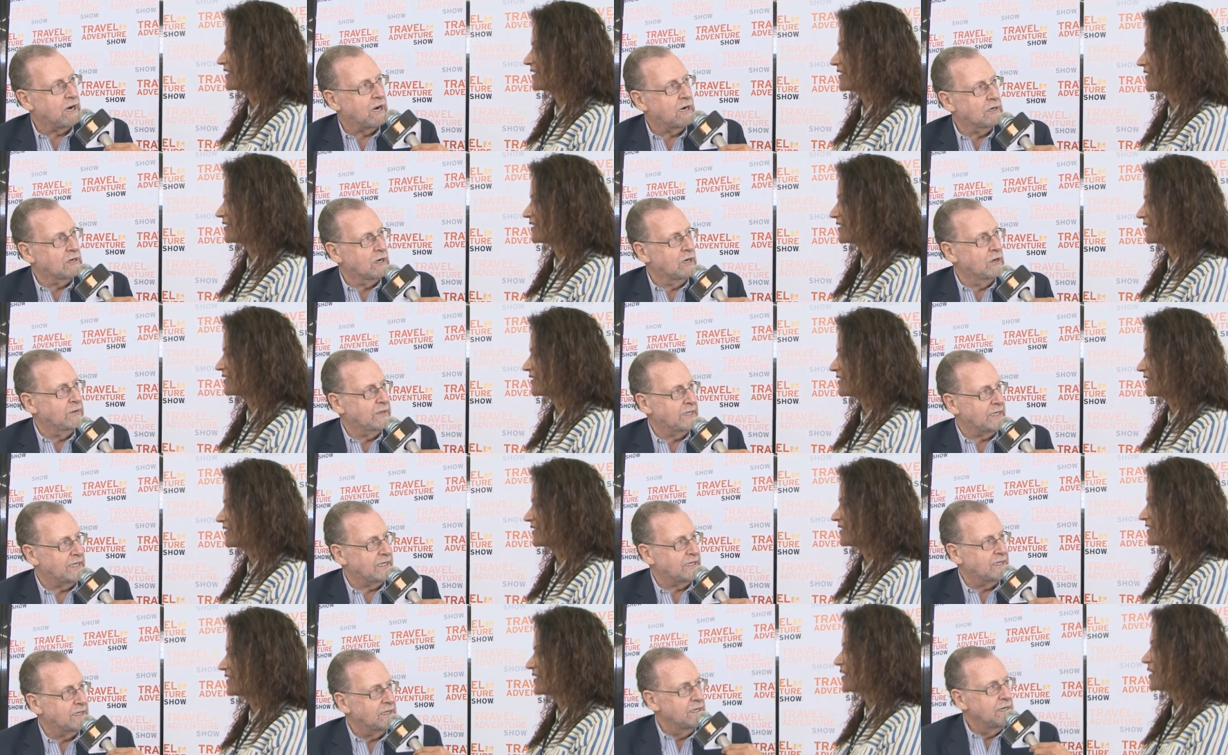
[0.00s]
Speaker 1: R O
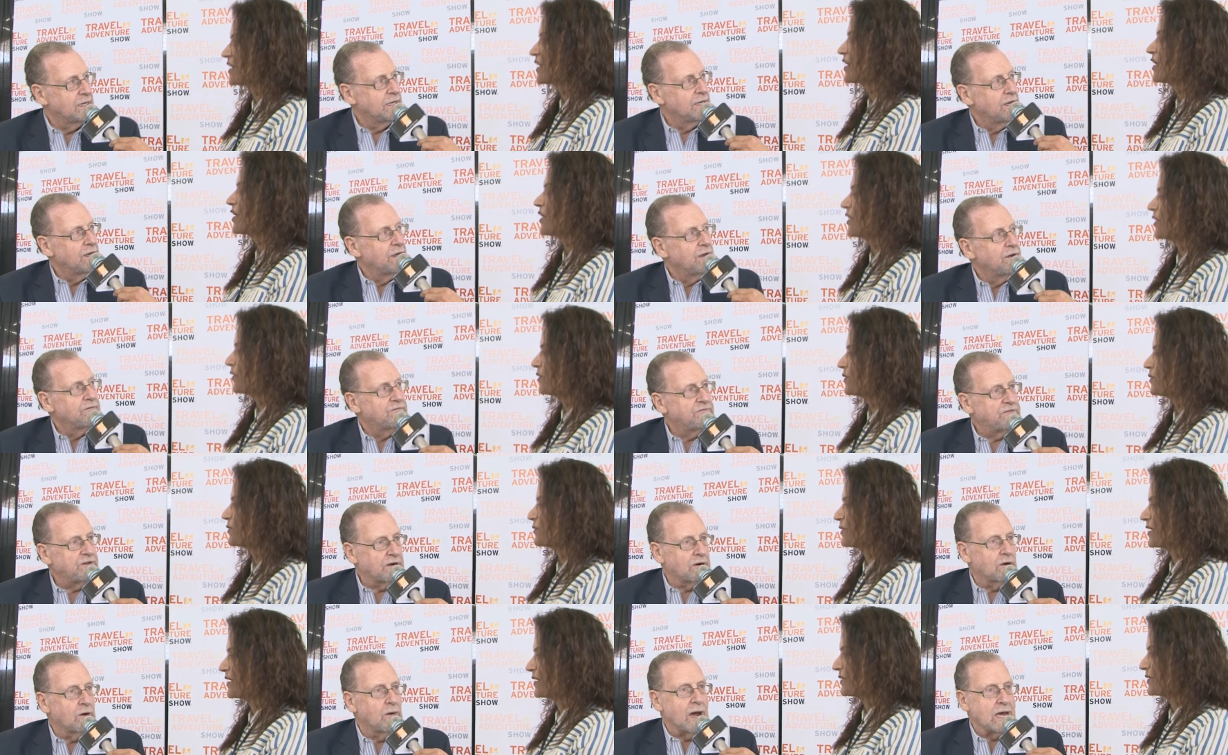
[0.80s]
E.
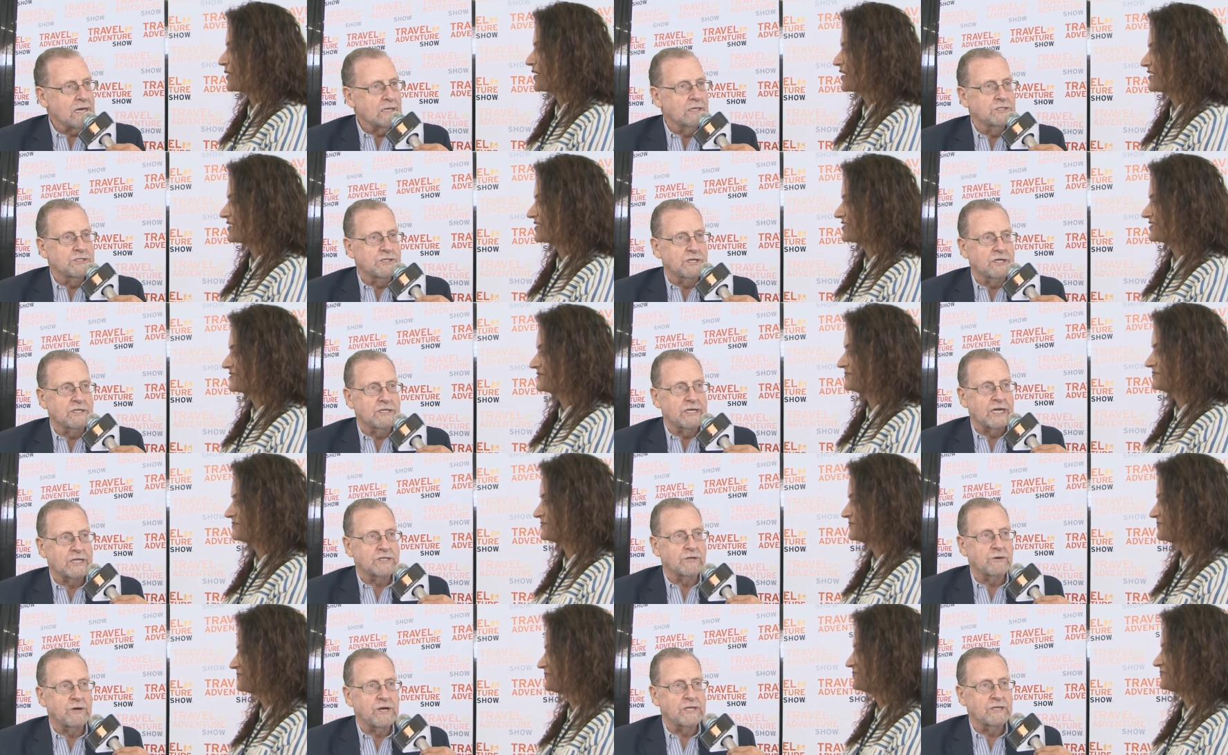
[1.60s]
Faroe Islands you can get
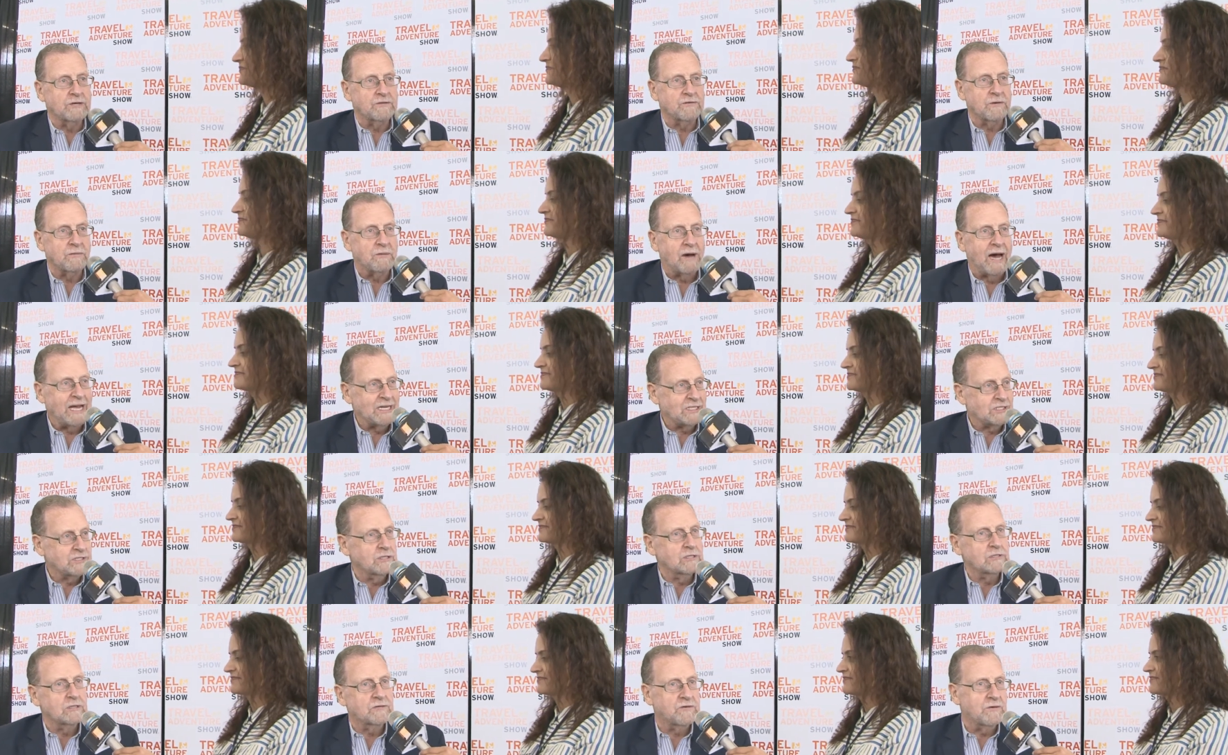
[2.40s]
to either from
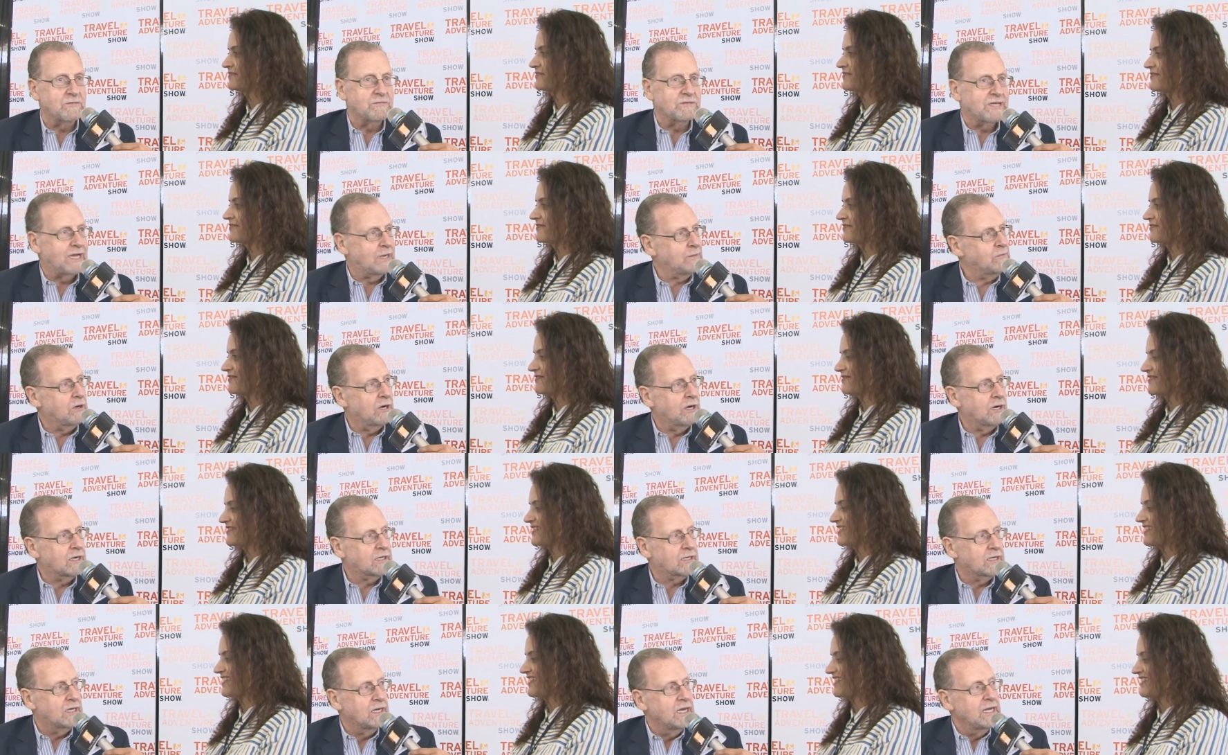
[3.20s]
Iceland or from Denmark.
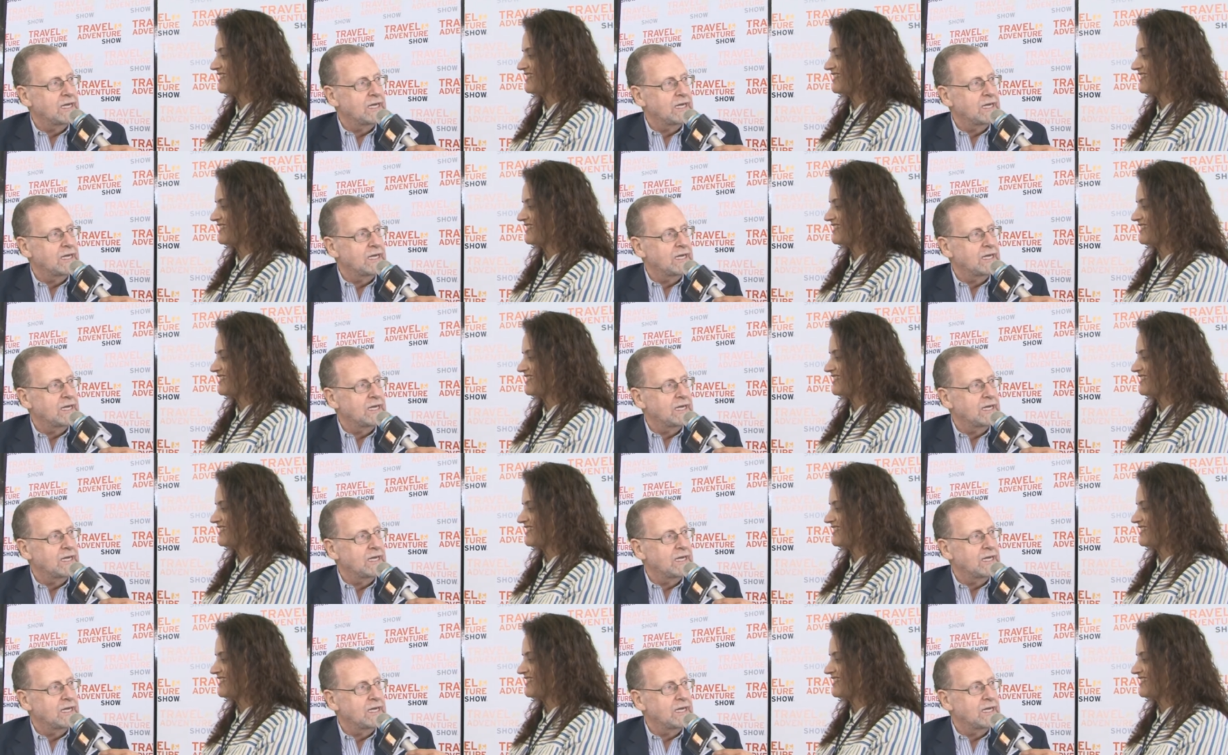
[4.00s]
